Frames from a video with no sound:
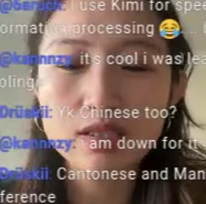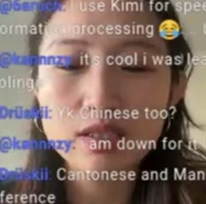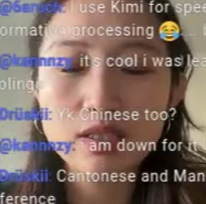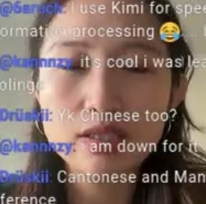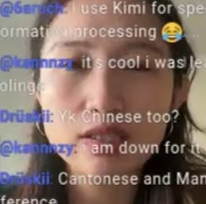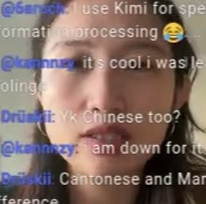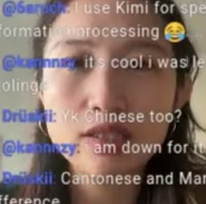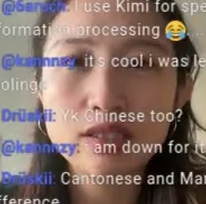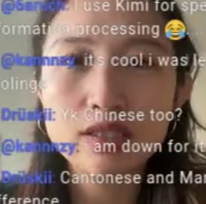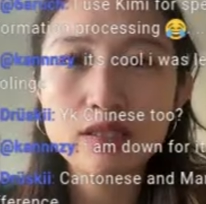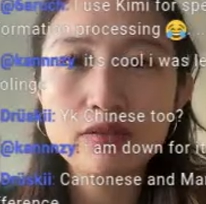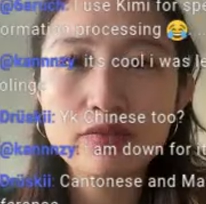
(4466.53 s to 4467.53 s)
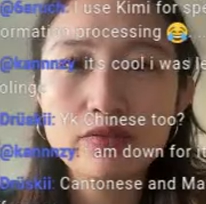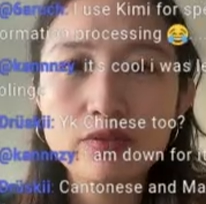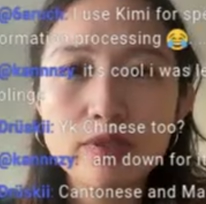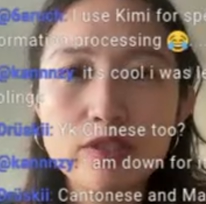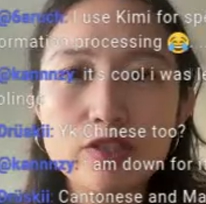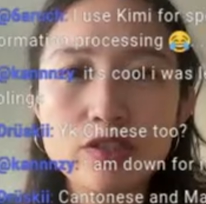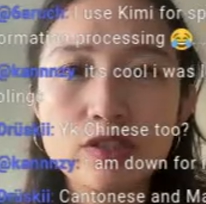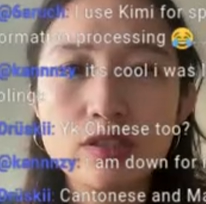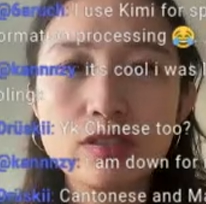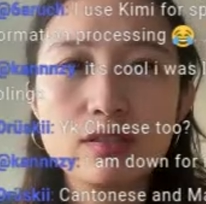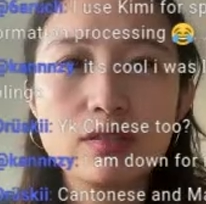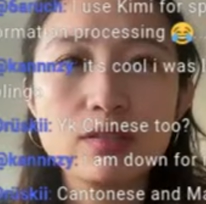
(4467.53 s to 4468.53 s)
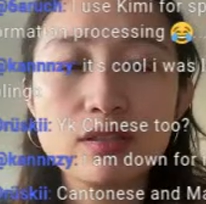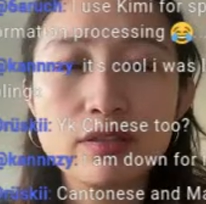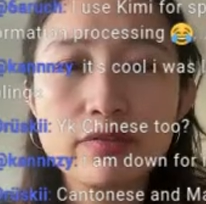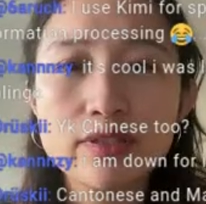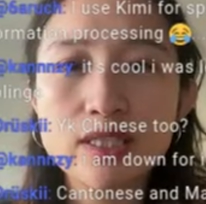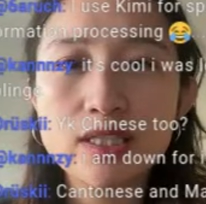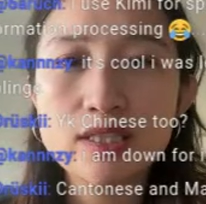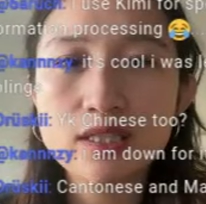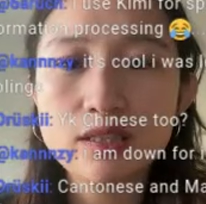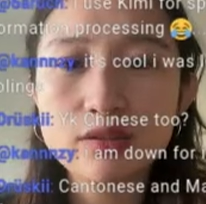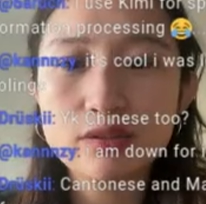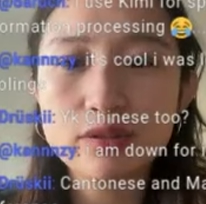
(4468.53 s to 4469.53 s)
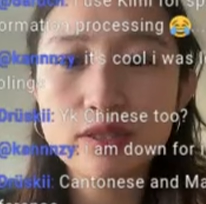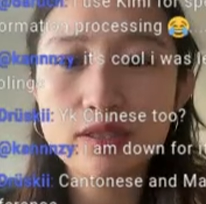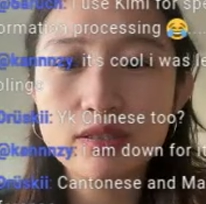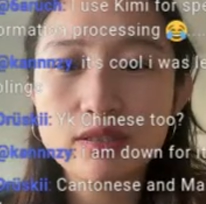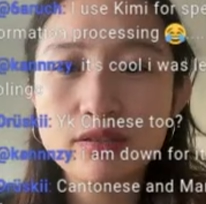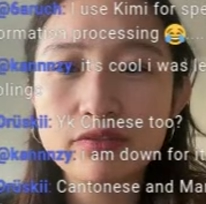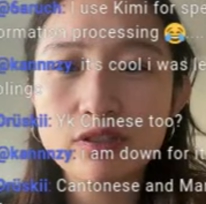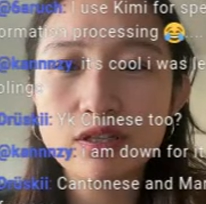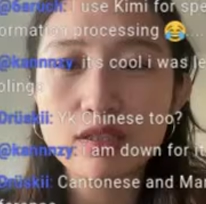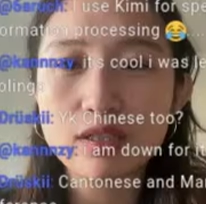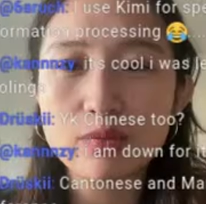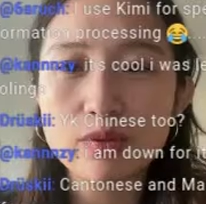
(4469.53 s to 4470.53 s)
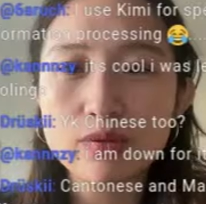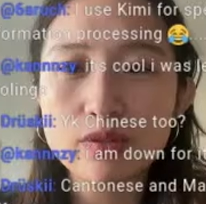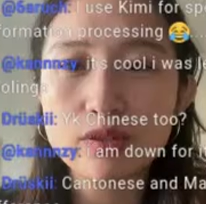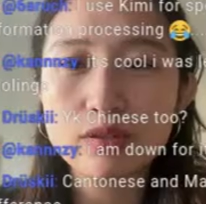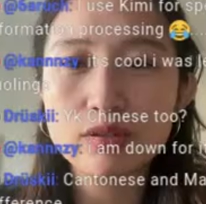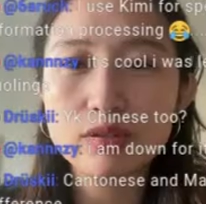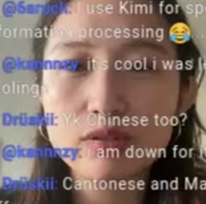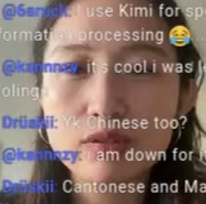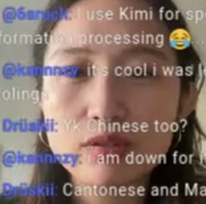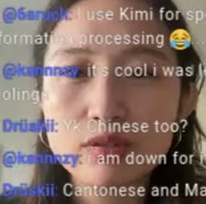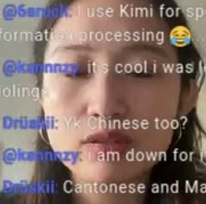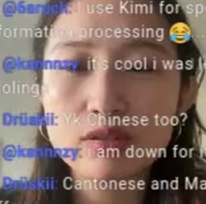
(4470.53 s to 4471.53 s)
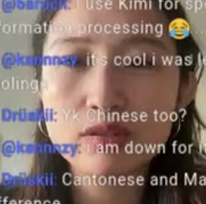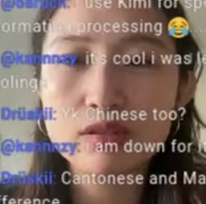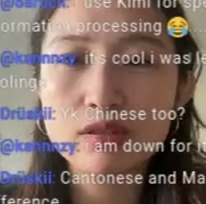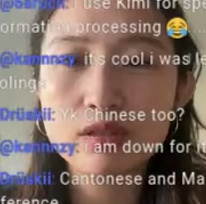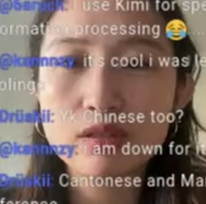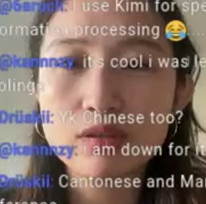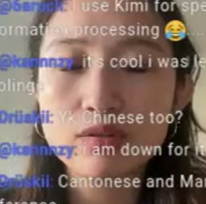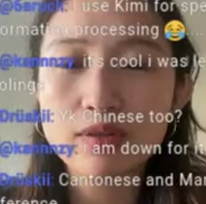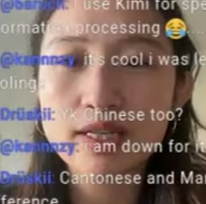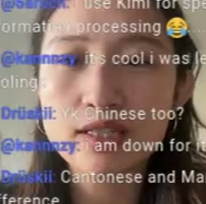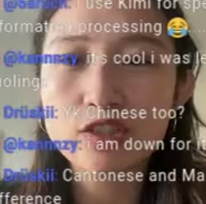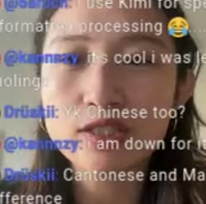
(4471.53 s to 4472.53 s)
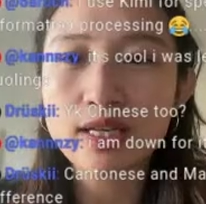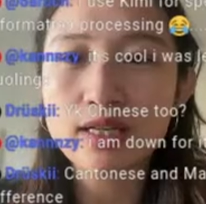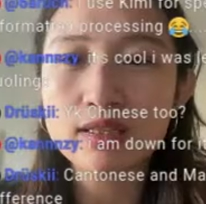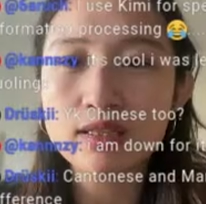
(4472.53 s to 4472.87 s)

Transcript: ID information. If it's easy, I'll do it. If not, I won't. Oh, I can just edit